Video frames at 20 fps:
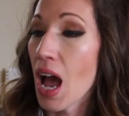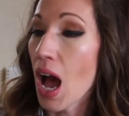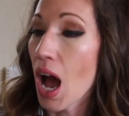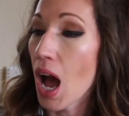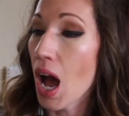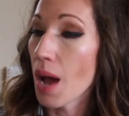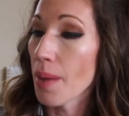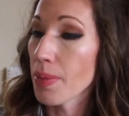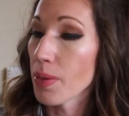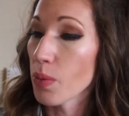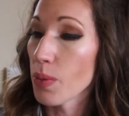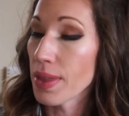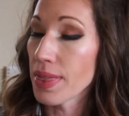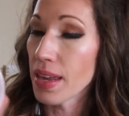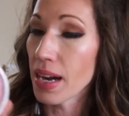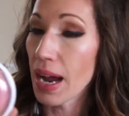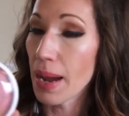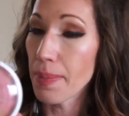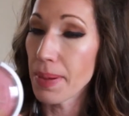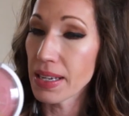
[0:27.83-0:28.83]
The one
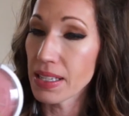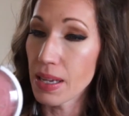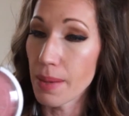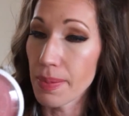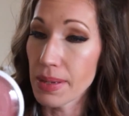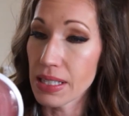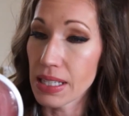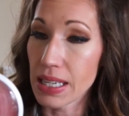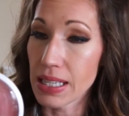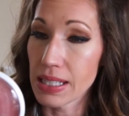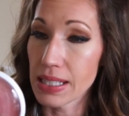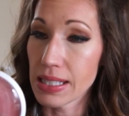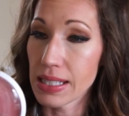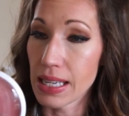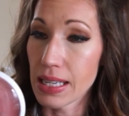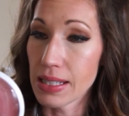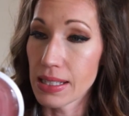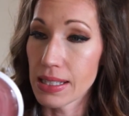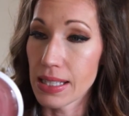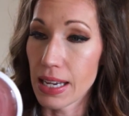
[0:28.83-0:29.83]
that I picked up is in
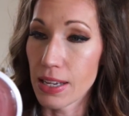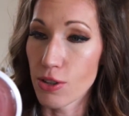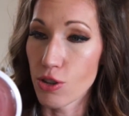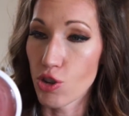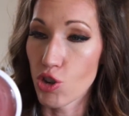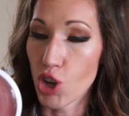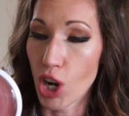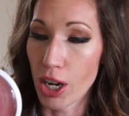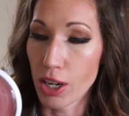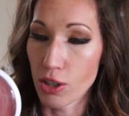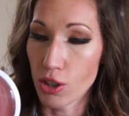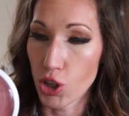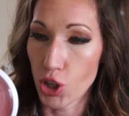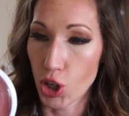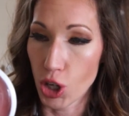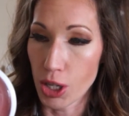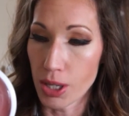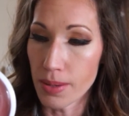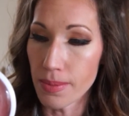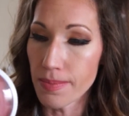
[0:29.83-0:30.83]
Sunset
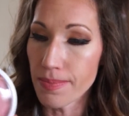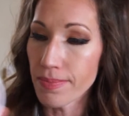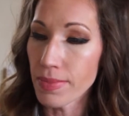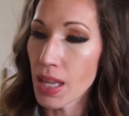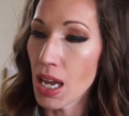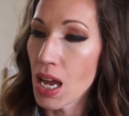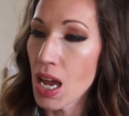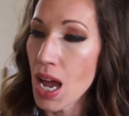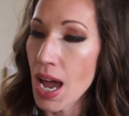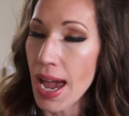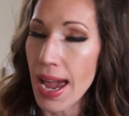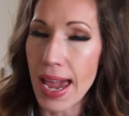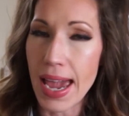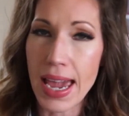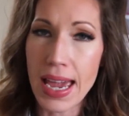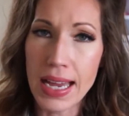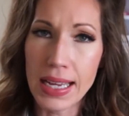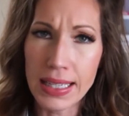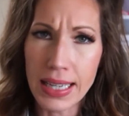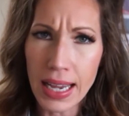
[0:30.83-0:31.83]
Junction.
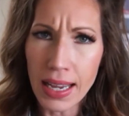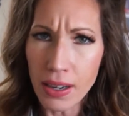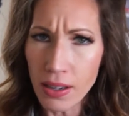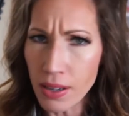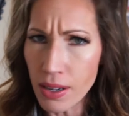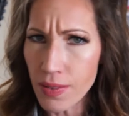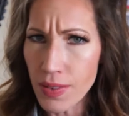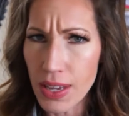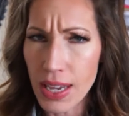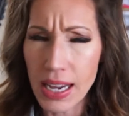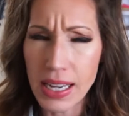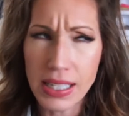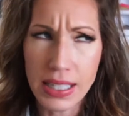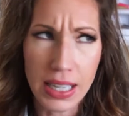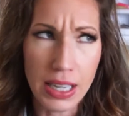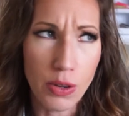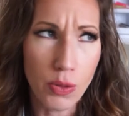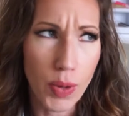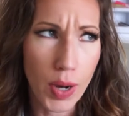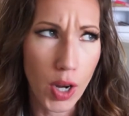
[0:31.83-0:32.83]
And I don't know if you guys
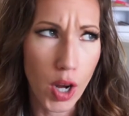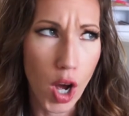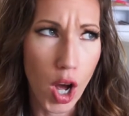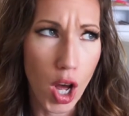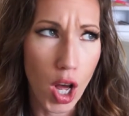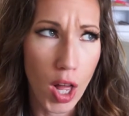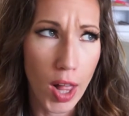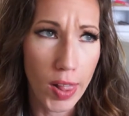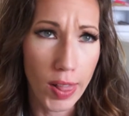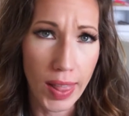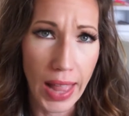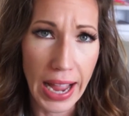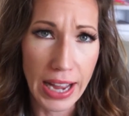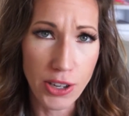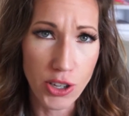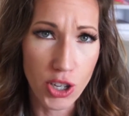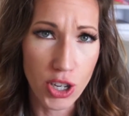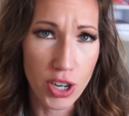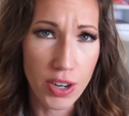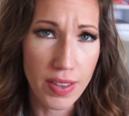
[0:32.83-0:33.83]
can recall
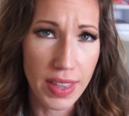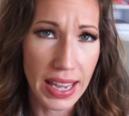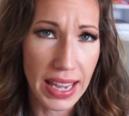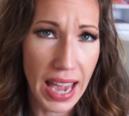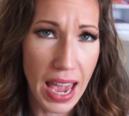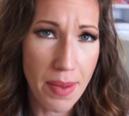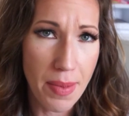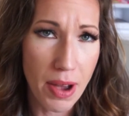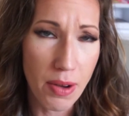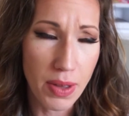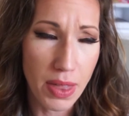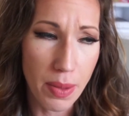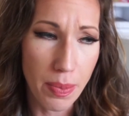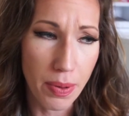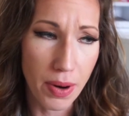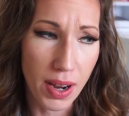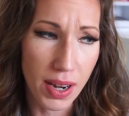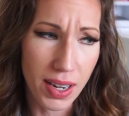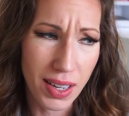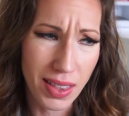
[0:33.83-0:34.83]
last year, they came out with a
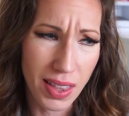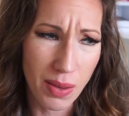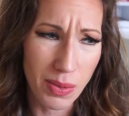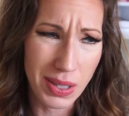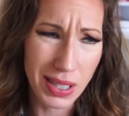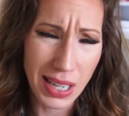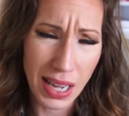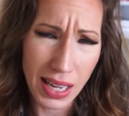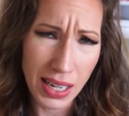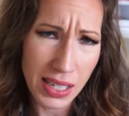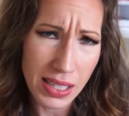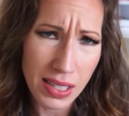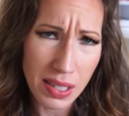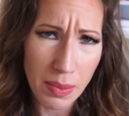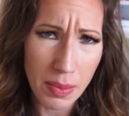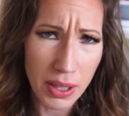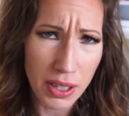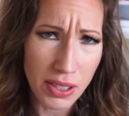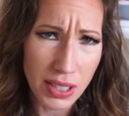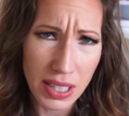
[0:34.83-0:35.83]
product that was kind of
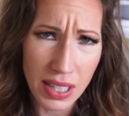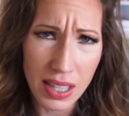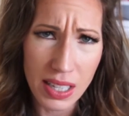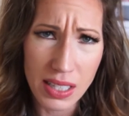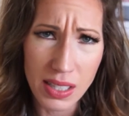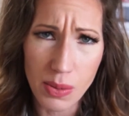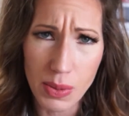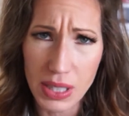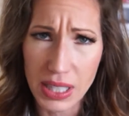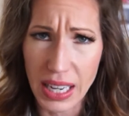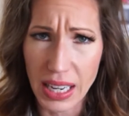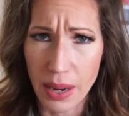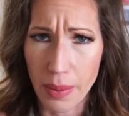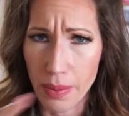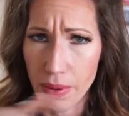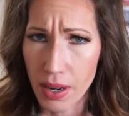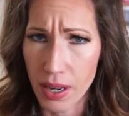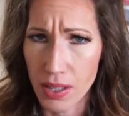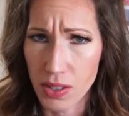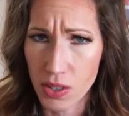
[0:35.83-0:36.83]
similar to this. It was like a
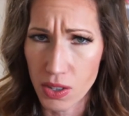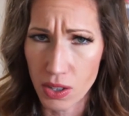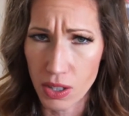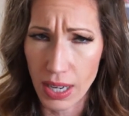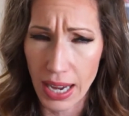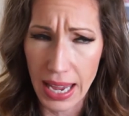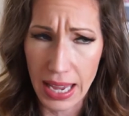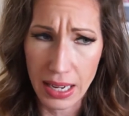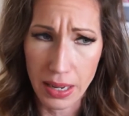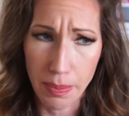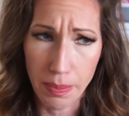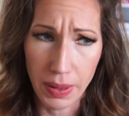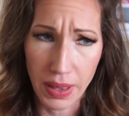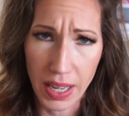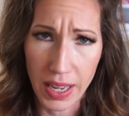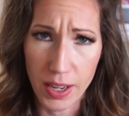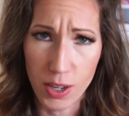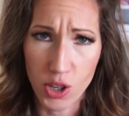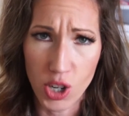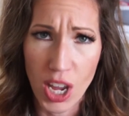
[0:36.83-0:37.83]
bronzer and a
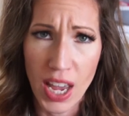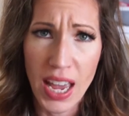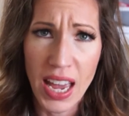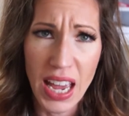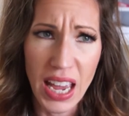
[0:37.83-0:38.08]
blush.